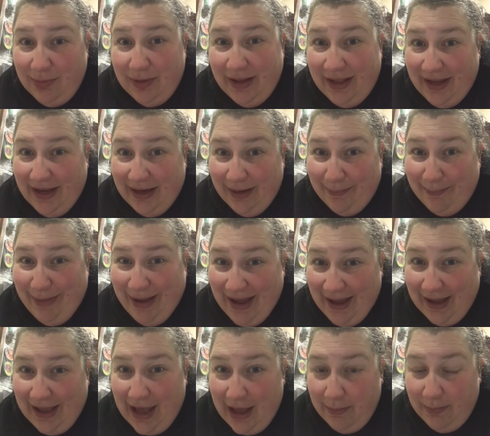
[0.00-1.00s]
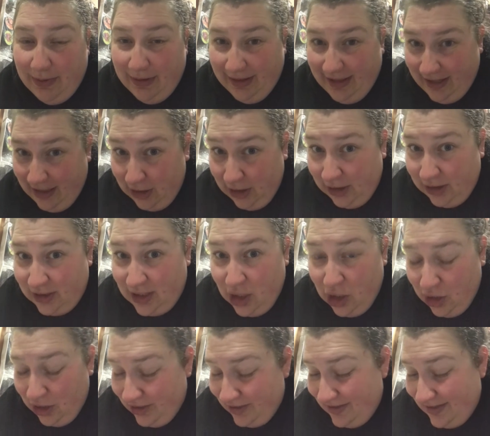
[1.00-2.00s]
playing backup later
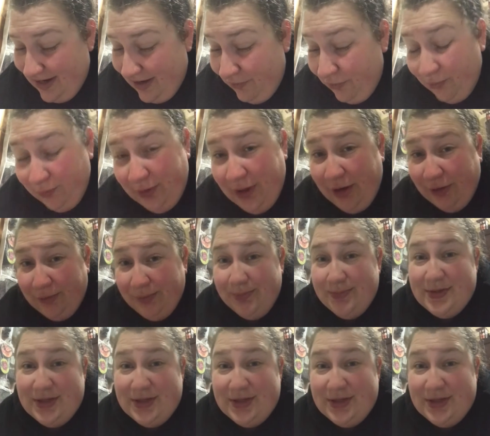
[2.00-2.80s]
on down the road.